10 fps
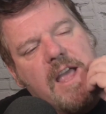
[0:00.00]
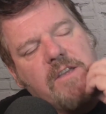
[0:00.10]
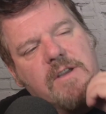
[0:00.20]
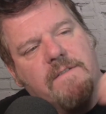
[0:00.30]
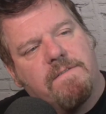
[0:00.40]

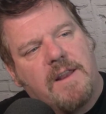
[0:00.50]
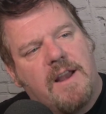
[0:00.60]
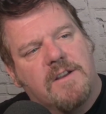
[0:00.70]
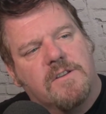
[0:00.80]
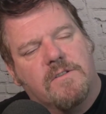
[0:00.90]
You'll get
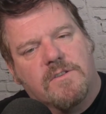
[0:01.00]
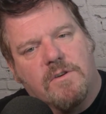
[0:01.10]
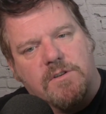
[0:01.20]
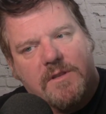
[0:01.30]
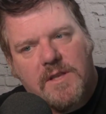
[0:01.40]
flares and all
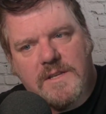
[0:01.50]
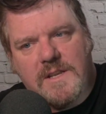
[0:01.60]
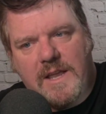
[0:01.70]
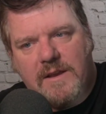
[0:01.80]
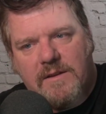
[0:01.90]
sorts of things,
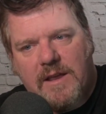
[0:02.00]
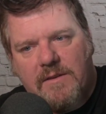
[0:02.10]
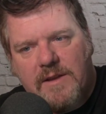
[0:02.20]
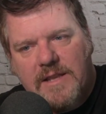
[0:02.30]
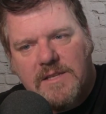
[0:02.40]
light
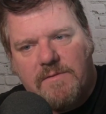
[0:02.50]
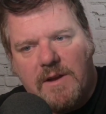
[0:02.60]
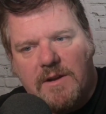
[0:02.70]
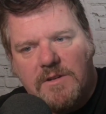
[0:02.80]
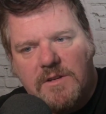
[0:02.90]
lens
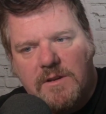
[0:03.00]
flares.